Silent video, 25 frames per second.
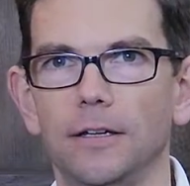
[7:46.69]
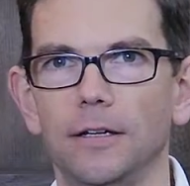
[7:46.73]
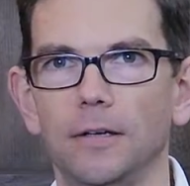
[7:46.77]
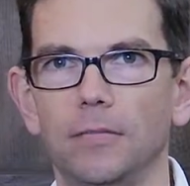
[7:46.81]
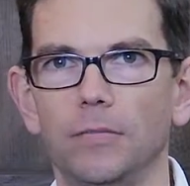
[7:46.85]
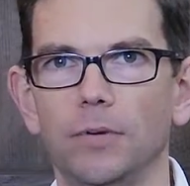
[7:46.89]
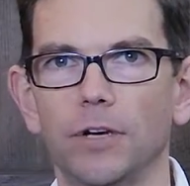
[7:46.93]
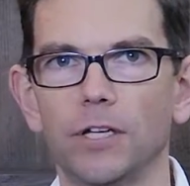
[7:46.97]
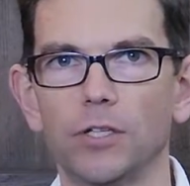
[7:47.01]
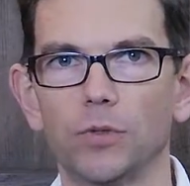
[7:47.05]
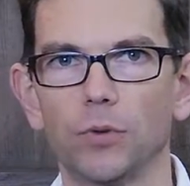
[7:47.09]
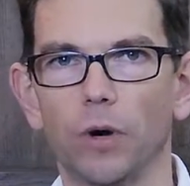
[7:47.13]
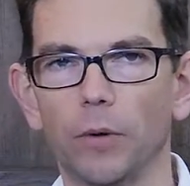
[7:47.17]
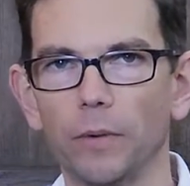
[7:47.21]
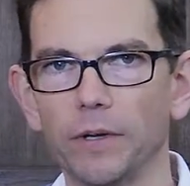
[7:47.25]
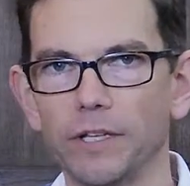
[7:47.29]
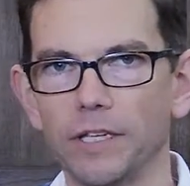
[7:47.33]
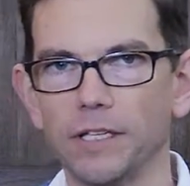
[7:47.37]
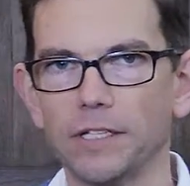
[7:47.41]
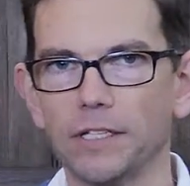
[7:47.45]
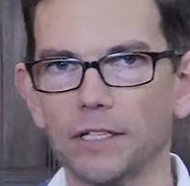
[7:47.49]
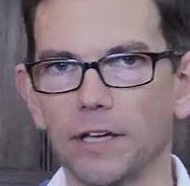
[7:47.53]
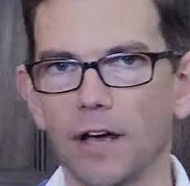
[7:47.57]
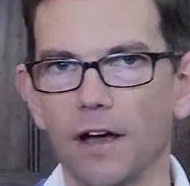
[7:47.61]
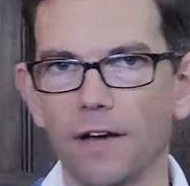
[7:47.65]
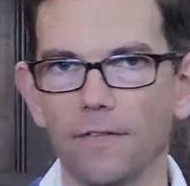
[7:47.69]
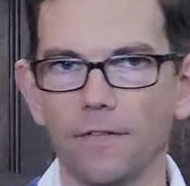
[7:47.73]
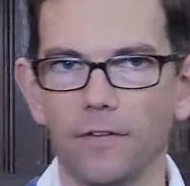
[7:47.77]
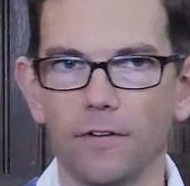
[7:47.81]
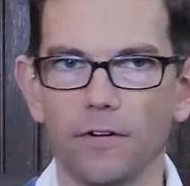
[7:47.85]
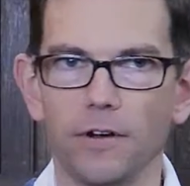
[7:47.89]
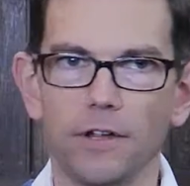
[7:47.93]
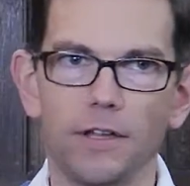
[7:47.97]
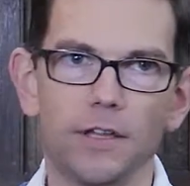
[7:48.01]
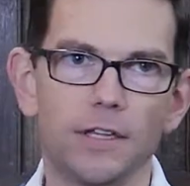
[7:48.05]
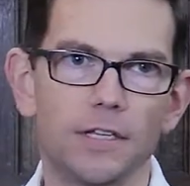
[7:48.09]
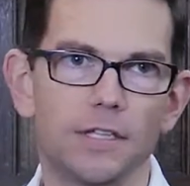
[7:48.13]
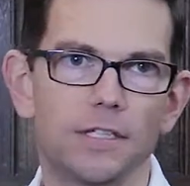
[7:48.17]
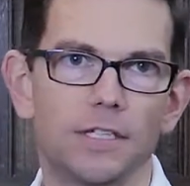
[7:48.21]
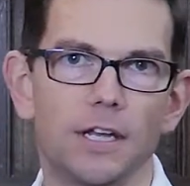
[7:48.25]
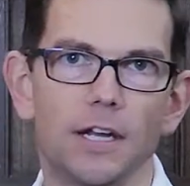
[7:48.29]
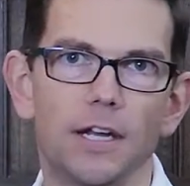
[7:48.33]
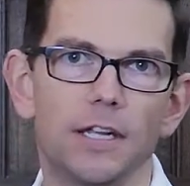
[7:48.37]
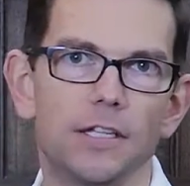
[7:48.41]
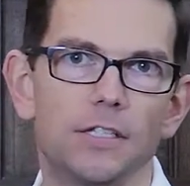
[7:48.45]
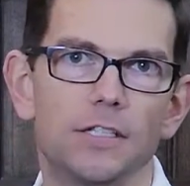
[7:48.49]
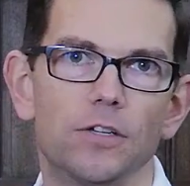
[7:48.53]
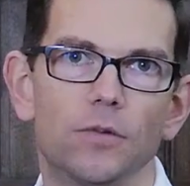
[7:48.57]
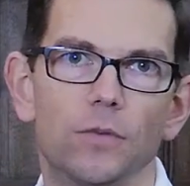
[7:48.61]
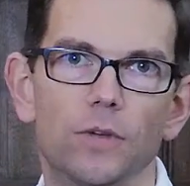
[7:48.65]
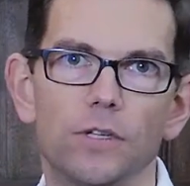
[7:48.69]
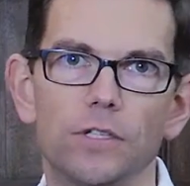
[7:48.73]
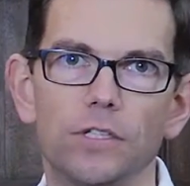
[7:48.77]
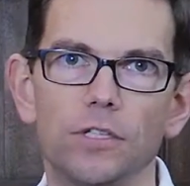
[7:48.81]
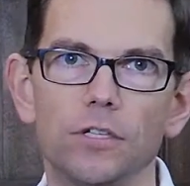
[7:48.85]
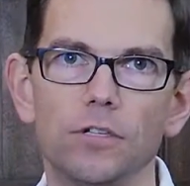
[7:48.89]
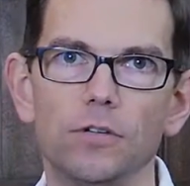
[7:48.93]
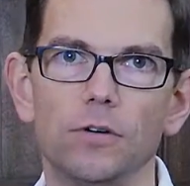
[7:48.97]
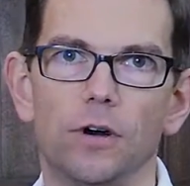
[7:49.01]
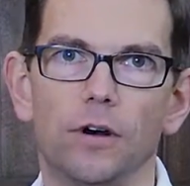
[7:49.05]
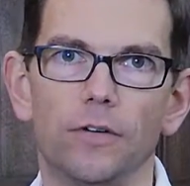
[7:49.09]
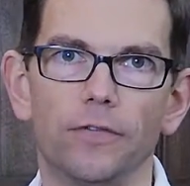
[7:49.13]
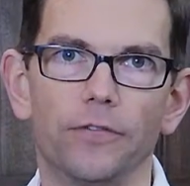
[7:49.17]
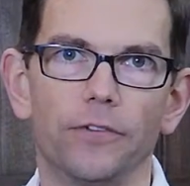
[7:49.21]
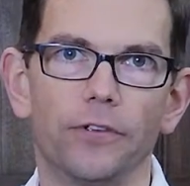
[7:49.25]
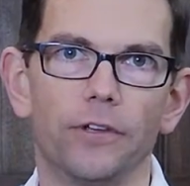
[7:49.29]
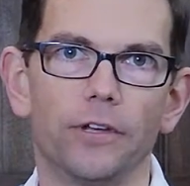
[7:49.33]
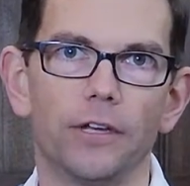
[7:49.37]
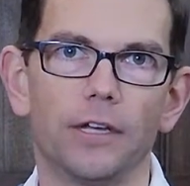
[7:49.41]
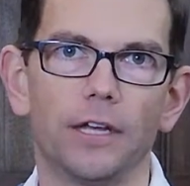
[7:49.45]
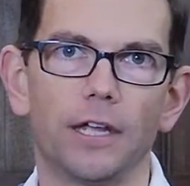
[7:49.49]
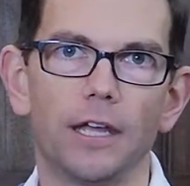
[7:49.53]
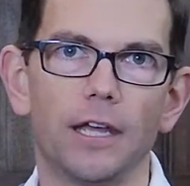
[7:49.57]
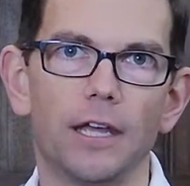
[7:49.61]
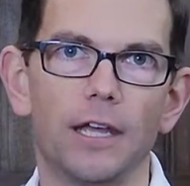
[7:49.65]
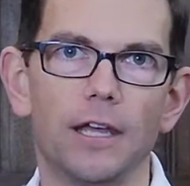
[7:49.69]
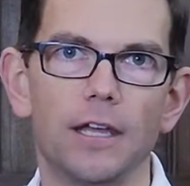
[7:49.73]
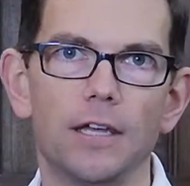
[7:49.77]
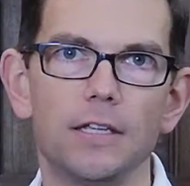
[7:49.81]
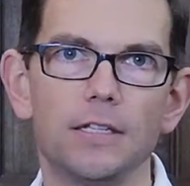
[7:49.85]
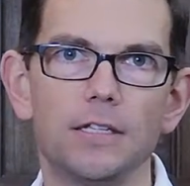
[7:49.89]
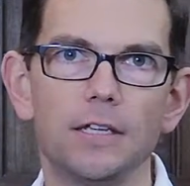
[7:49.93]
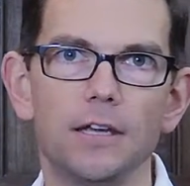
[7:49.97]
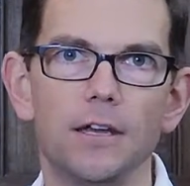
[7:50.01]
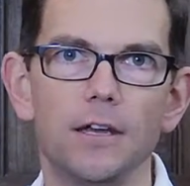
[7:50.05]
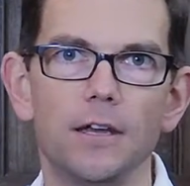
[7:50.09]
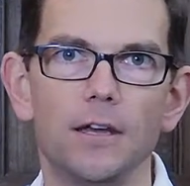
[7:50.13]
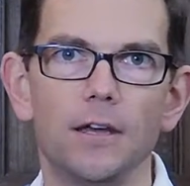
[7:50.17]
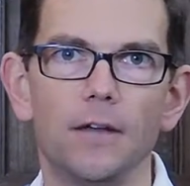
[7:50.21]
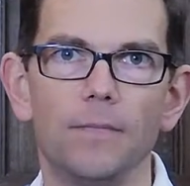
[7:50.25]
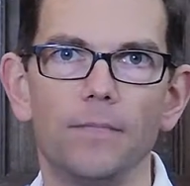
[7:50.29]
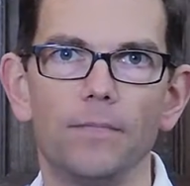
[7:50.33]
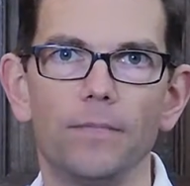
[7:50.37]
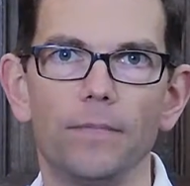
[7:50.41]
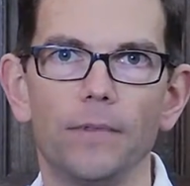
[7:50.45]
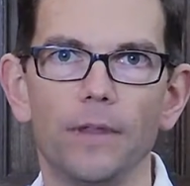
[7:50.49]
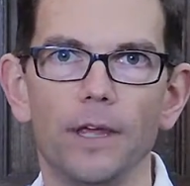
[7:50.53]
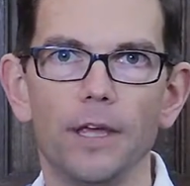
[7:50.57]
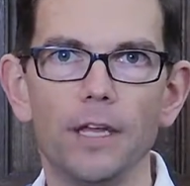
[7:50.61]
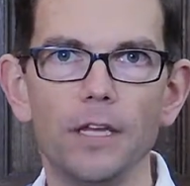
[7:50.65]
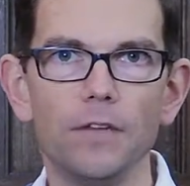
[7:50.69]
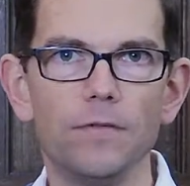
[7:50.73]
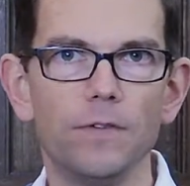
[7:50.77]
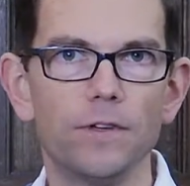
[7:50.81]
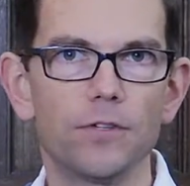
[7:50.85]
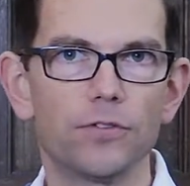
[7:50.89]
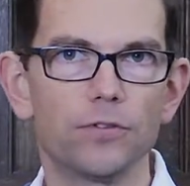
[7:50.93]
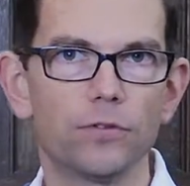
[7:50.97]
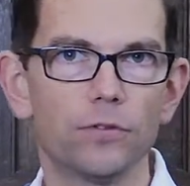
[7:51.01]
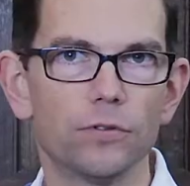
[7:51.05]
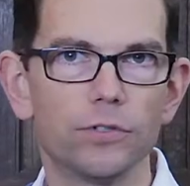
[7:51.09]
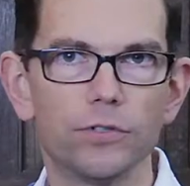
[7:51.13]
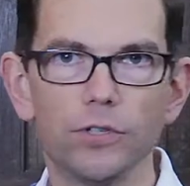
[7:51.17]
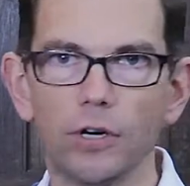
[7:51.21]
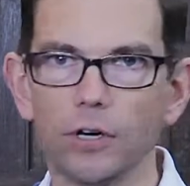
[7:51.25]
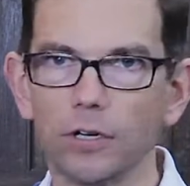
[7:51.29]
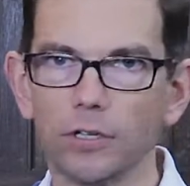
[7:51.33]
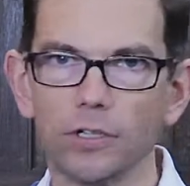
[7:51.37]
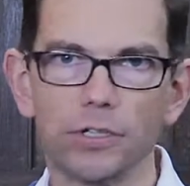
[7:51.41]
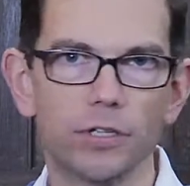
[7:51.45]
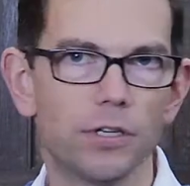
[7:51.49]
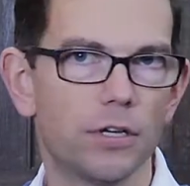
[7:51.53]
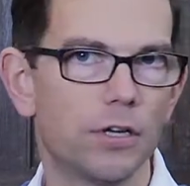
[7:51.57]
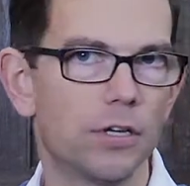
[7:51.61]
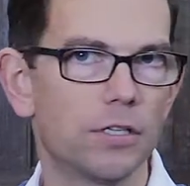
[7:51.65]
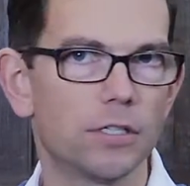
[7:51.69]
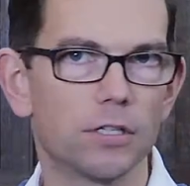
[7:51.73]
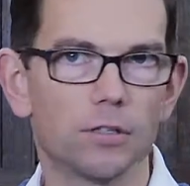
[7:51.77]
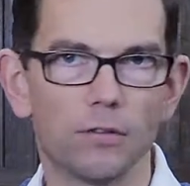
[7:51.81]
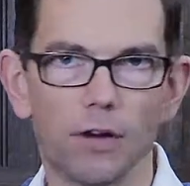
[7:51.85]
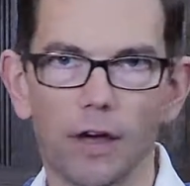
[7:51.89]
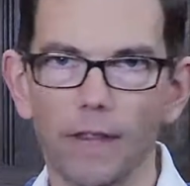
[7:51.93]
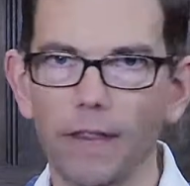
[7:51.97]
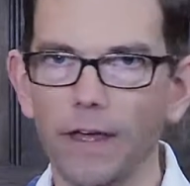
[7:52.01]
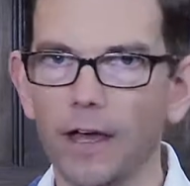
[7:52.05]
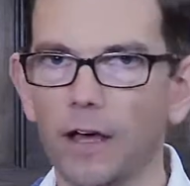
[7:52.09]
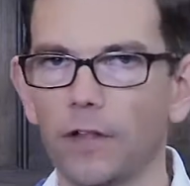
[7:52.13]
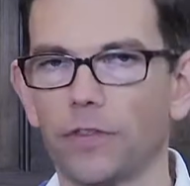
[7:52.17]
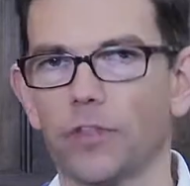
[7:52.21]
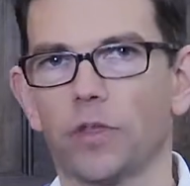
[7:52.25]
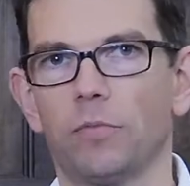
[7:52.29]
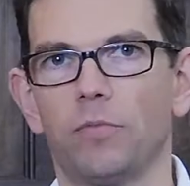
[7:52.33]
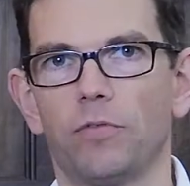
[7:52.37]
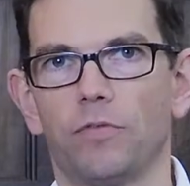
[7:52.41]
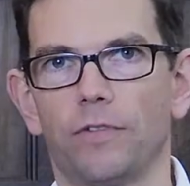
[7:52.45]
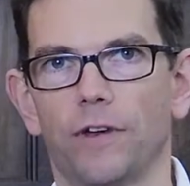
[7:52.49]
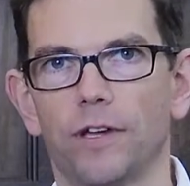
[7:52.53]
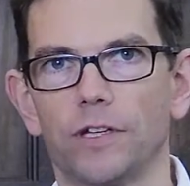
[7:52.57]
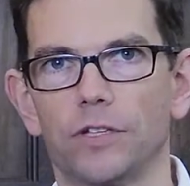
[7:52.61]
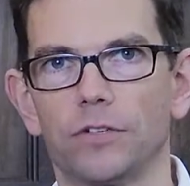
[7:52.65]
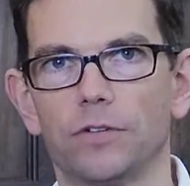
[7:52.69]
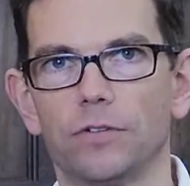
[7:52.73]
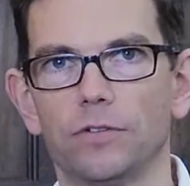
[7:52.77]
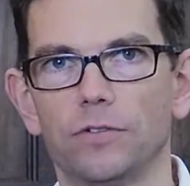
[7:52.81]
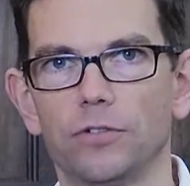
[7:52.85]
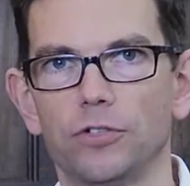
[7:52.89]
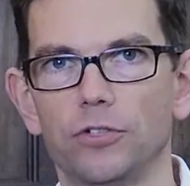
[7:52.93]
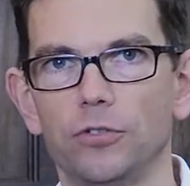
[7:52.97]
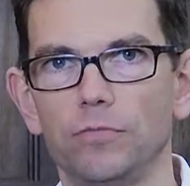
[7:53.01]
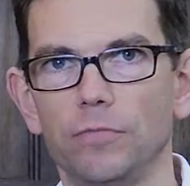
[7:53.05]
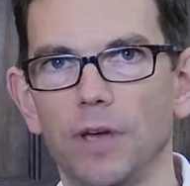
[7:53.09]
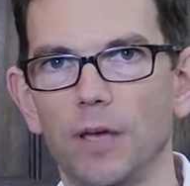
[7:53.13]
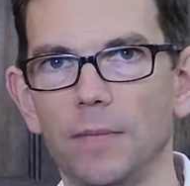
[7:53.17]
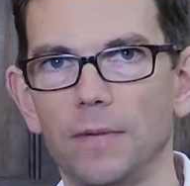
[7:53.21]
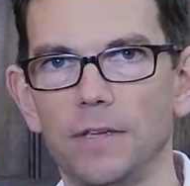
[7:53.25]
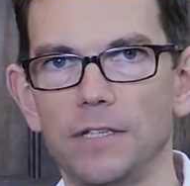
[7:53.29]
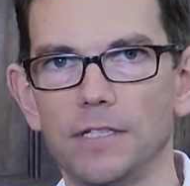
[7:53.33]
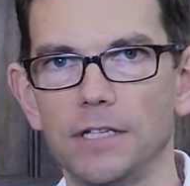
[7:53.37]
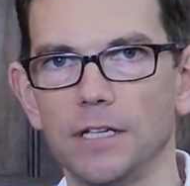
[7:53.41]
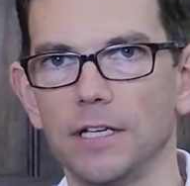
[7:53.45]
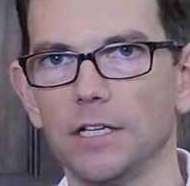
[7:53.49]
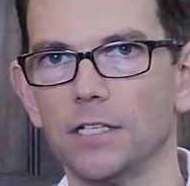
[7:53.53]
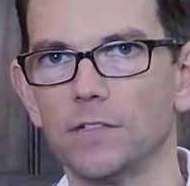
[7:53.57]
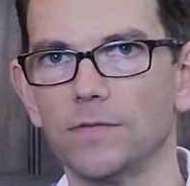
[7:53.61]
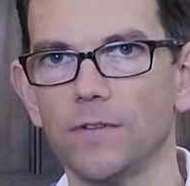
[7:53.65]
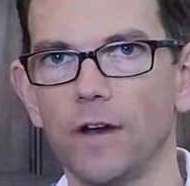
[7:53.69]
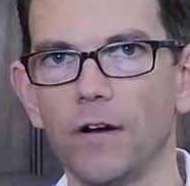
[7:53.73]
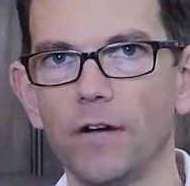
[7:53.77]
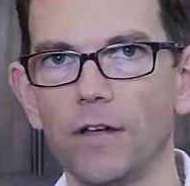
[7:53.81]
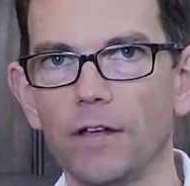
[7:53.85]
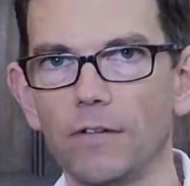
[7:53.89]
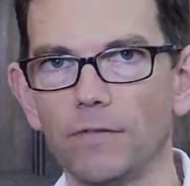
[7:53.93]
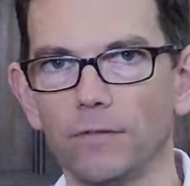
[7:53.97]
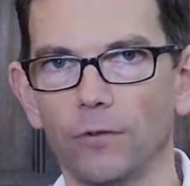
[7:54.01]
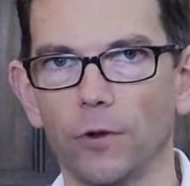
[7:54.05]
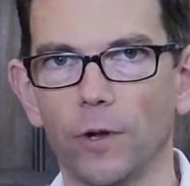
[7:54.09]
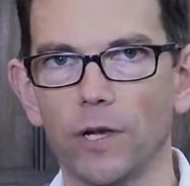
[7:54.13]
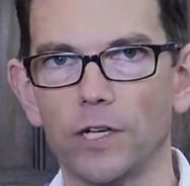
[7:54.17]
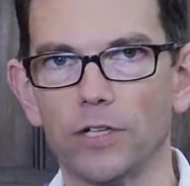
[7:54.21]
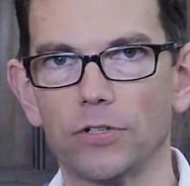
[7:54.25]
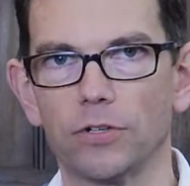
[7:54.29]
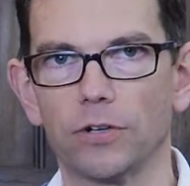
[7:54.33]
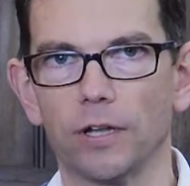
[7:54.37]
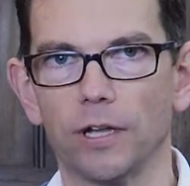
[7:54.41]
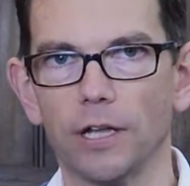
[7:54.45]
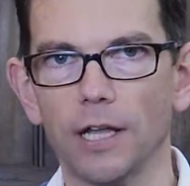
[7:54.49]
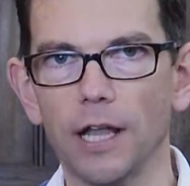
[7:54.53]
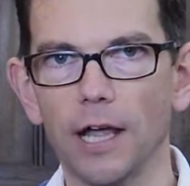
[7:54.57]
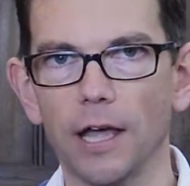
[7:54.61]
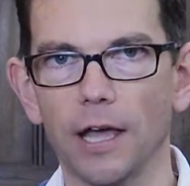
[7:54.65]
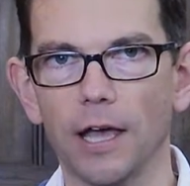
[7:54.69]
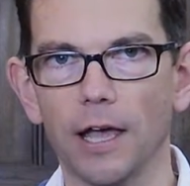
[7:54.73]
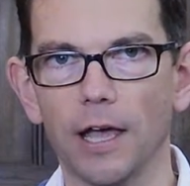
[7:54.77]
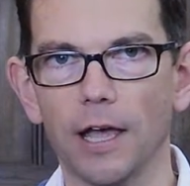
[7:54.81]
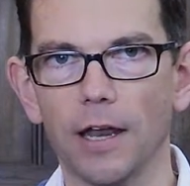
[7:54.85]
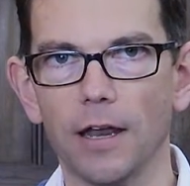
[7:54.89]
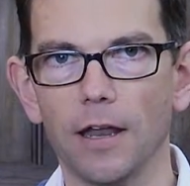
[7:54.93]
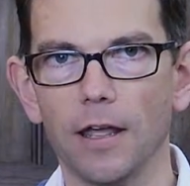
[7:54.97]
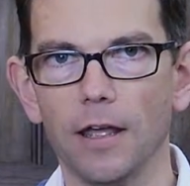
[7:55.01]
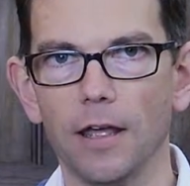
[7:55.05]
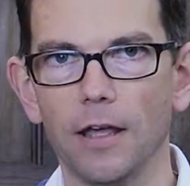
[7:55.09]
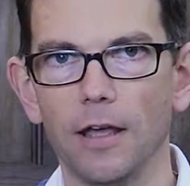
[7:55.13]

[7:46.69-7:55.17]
Because what we discover in the studies that we do often is individual doctors or other healthcare professionals who may be seen as very influential online,